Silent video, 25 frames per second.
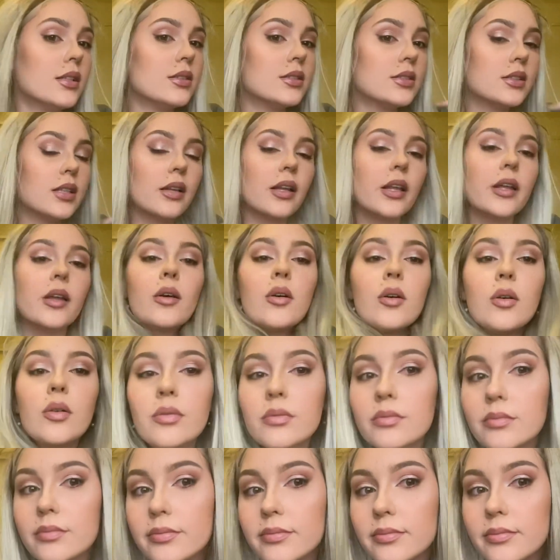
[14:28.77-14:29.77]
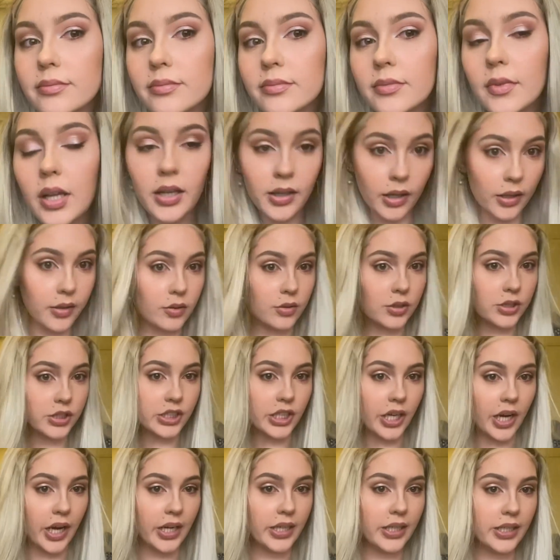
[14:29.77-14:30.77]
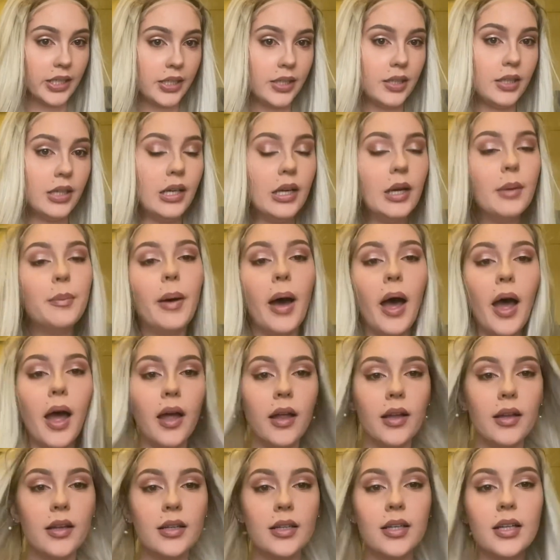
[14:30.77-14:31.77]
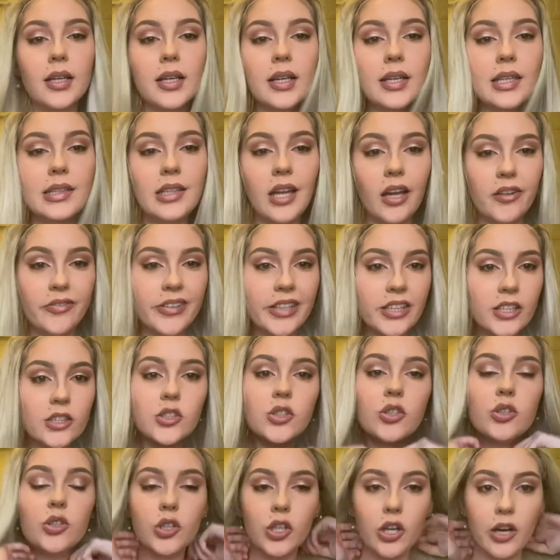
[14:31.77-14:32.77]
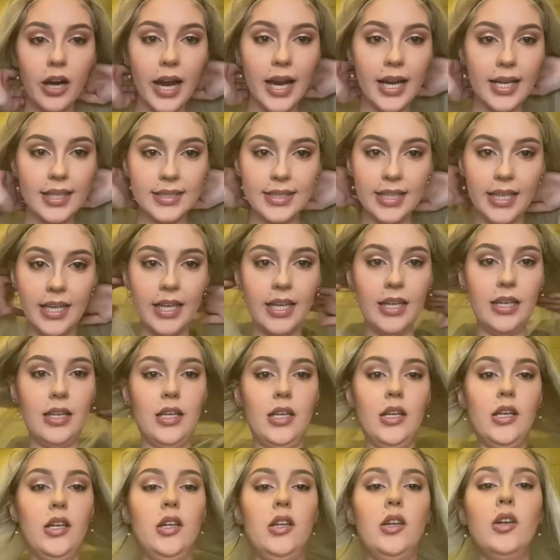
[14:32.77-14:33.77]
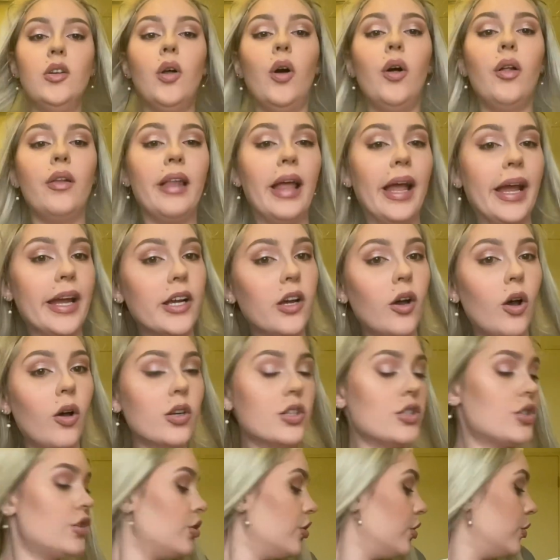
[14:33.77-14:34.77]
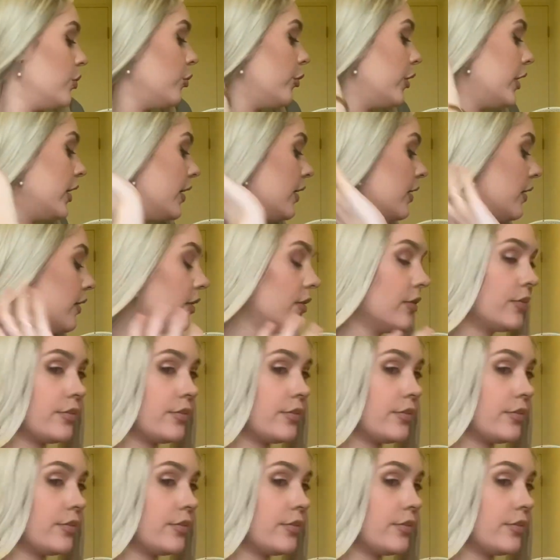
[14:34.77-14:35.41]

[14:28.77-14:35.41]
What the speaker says: a little shiny, but nothing too crazy. Not like costume wig.